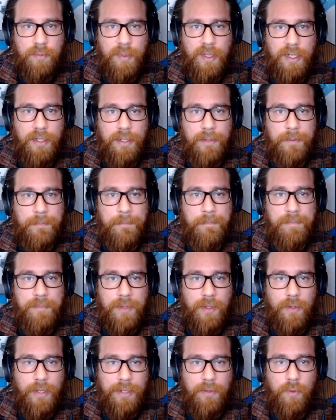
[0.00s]
part?
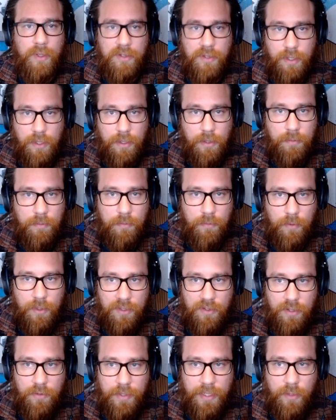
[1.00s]
Like, was the
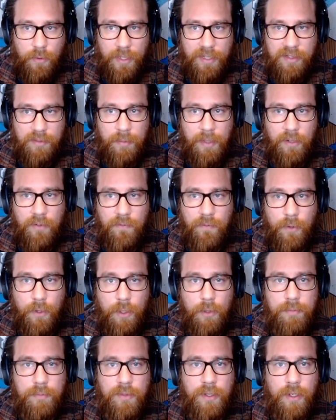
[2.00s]
request
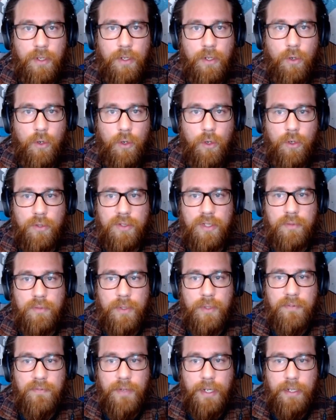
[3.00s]
malformed, or did
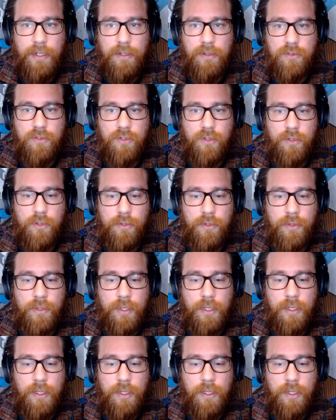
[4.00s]
we fail to